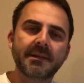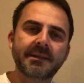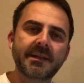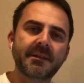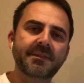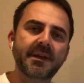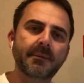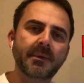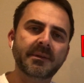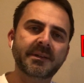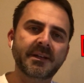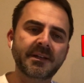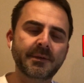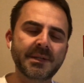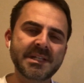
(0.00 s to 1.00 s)
The other thing I want to
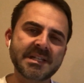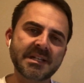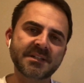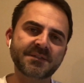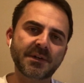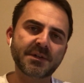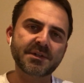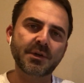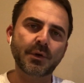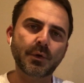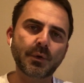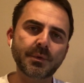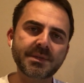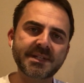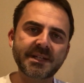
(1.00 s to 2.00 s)
tell you is, as far as your
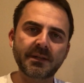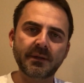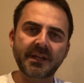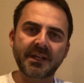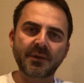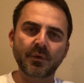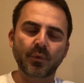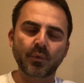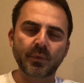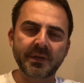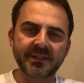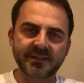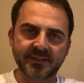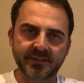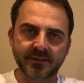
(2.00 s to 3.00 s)
wholesale and your
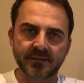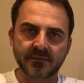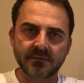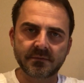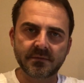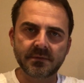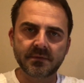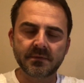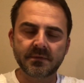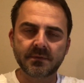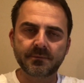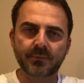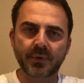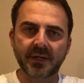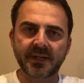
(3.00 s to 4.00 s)
retail
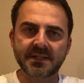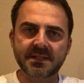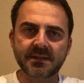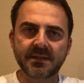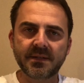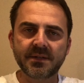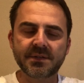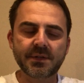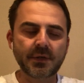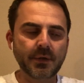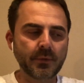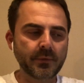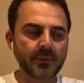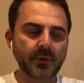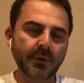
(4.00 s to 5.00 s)
price.
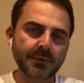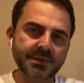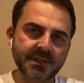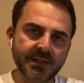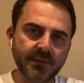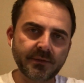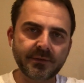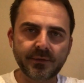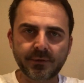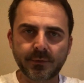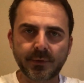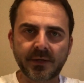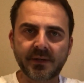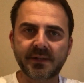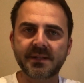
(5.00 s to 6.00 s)
So wholesale, you'll know
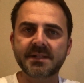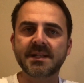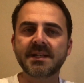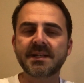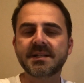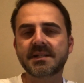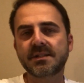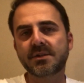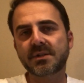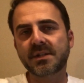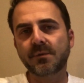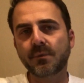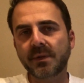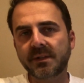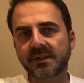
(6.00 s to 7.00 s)
what it is.
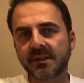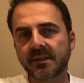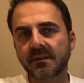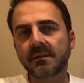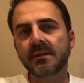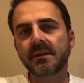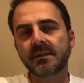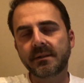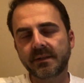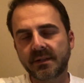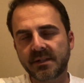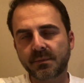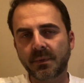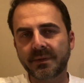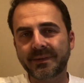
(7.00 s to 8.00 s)
Suggested retail
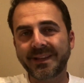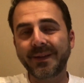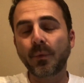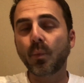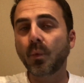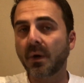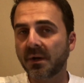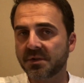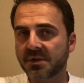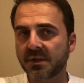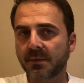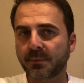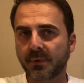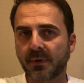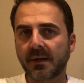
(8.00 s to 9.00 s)
is what they want you
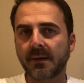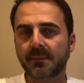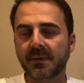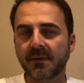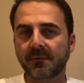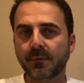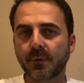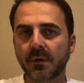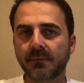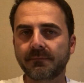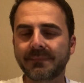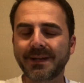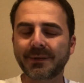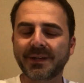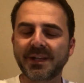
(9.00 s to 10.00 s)
to put it up there for.
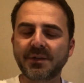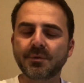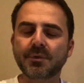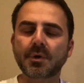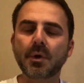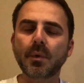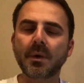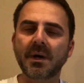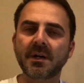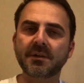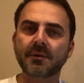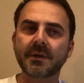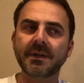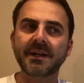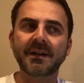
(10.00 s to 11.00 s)
Now, can you go
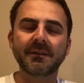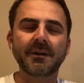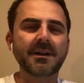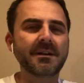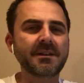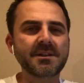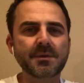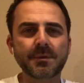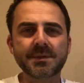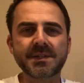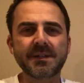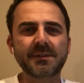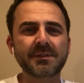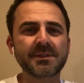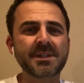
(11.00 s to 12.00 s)
under it? A lot of these
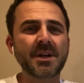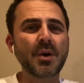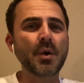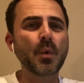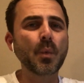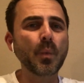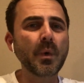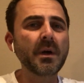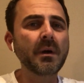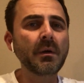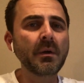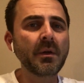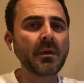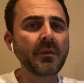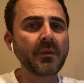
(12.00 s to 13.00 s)
wholesalers
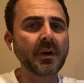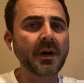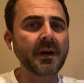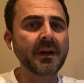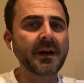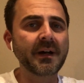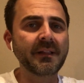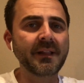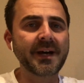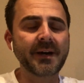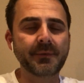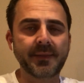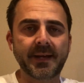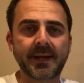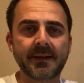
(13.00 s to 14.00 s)
will not
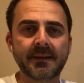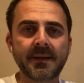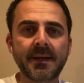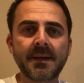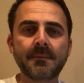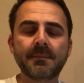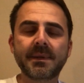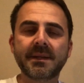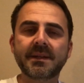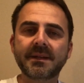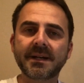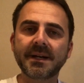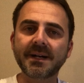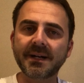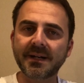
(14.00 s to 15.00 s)
allow that,
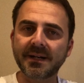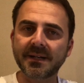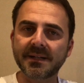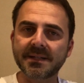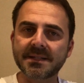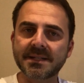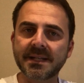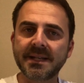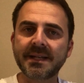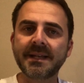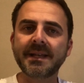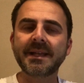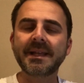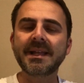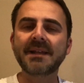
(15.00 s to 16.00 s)
because
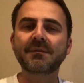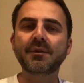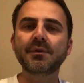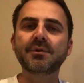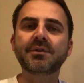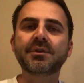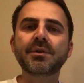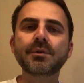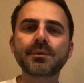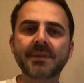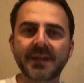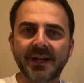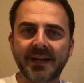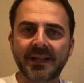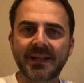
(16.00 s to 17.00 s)
if you do
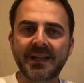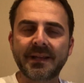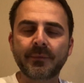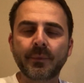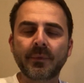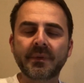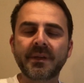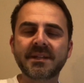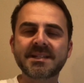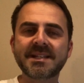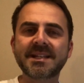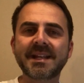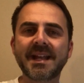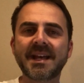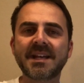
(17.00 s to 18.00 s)
that, they
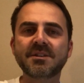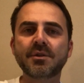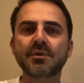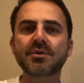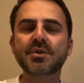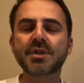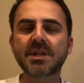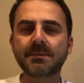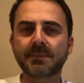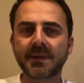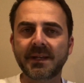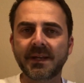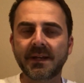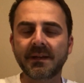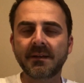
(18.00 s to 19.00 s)
see it as you're
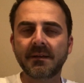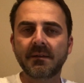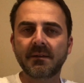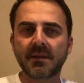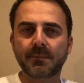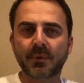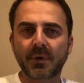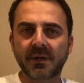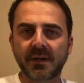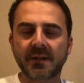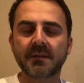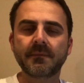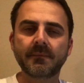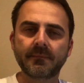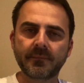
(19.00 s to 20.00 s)
cheapening the product.
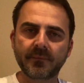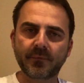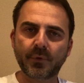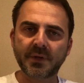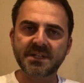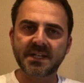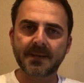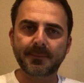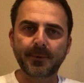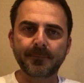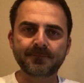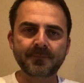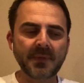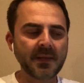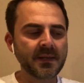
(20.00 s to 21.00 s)
For example,
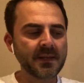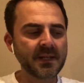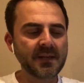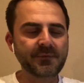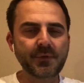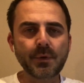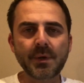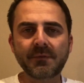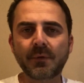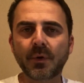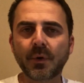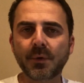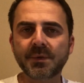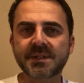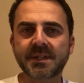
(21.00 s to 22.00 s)
if you have a
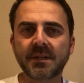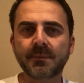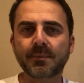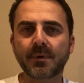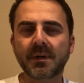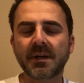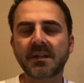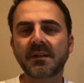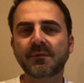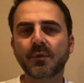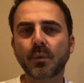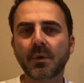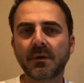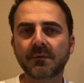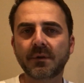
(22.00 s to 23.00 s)
wholesale product of
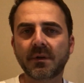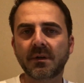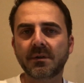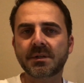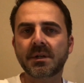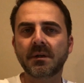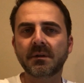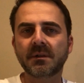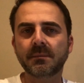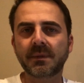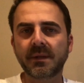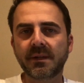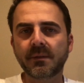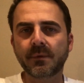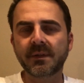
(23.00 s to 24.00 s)
$12,
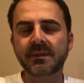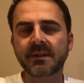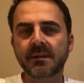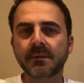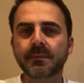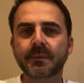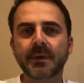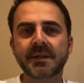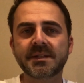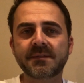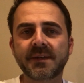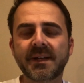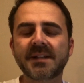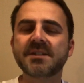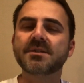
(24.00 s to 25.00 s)
ultimately the retail price of
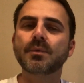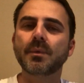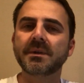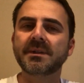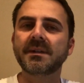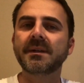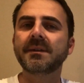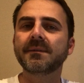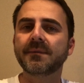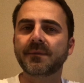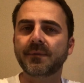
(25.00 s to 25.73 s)
that is $24.